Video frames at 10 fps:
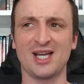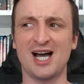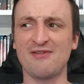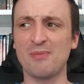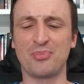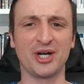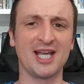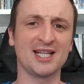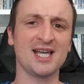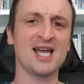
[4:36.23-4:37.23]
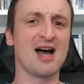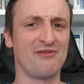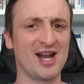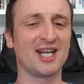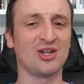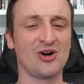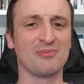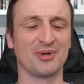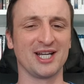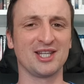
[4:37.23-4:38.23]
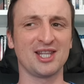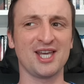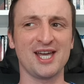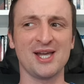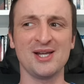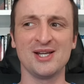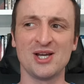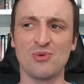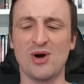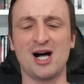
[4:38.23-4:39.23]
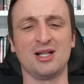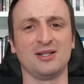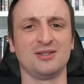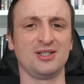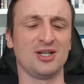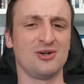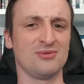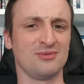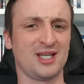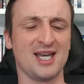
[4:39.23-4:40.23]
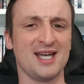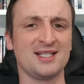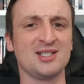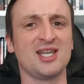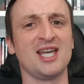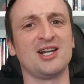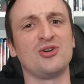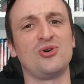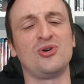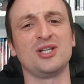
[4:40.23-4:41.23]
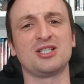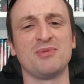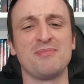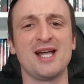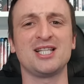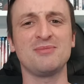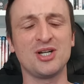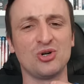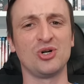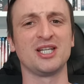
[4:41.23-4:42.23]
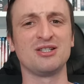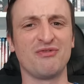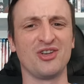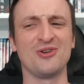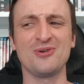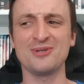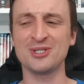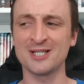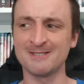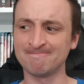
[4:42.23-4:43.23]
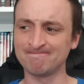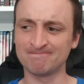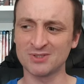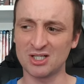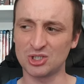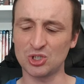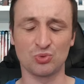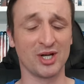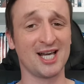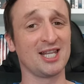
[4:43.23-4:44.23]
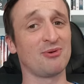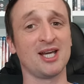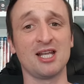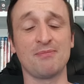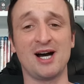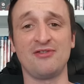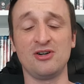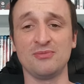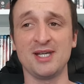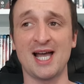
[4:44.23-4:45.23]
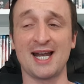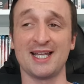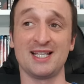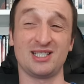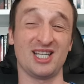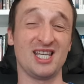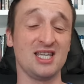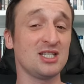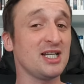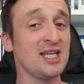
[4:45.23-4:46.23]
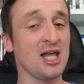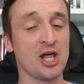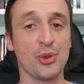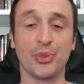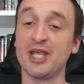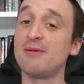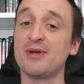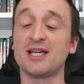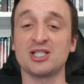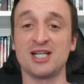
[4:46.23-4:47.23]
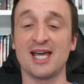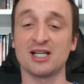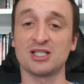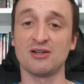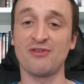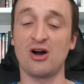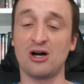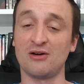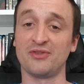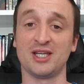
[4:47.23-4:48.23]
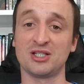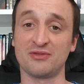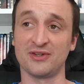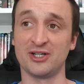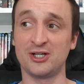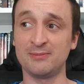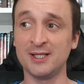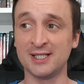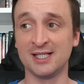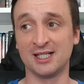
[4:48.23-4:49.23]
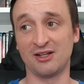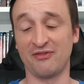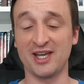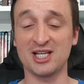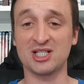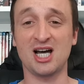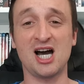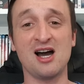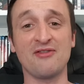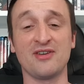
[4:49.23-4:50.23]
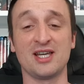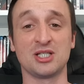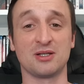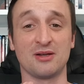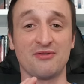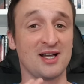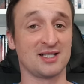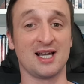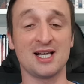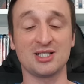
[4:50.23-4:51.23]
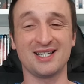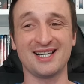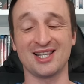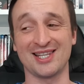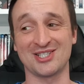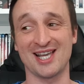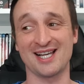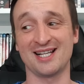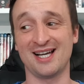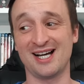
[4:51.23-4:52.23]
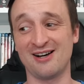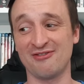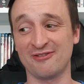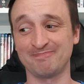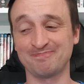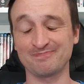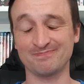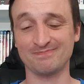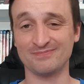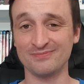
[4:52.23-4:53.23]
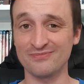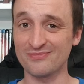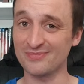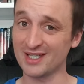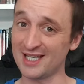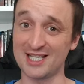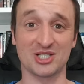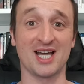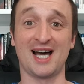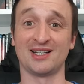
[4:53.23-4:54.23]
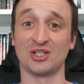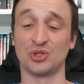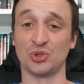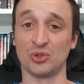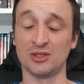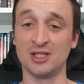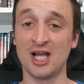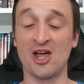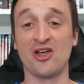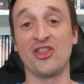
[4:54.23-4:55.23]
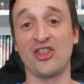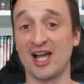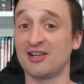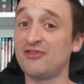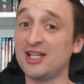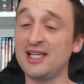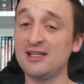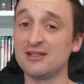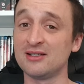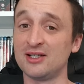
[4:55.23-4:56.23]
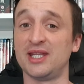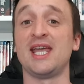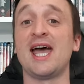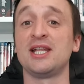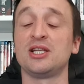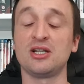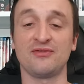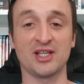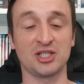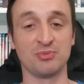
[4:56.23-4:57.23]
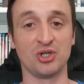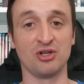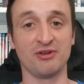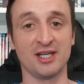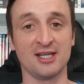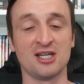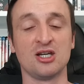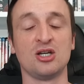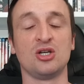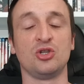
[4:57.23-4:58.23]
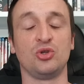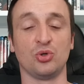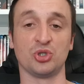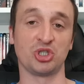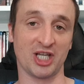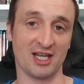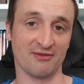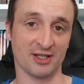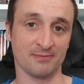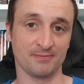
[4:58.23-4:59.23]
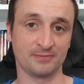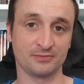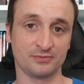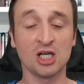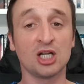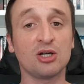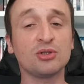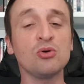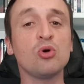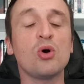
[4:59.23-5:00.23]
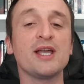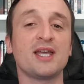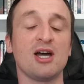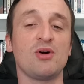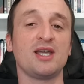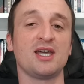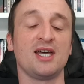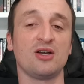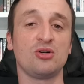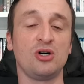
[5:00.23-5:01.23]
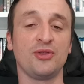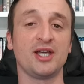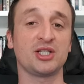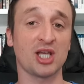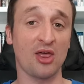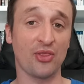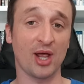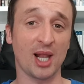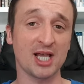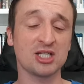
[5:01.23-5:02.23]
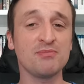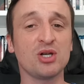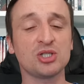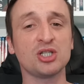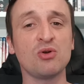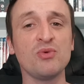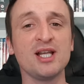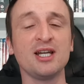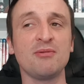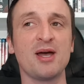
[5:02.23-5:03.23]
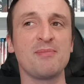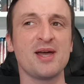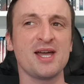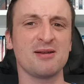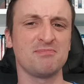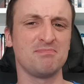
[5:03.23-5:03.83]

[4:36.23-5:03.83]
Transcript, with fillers: have a breather, a very long breather there, while, you know, Kurt is gaining all this momentum and all these views, just really, really baffled me. And it is easily the biggest negative of this film. The first half is fantastic. The second half is kind of dull. Thankfully, the ending of this movie does save it. Now, I don't quite get why Kerr called this The Lesson, because I don't really remember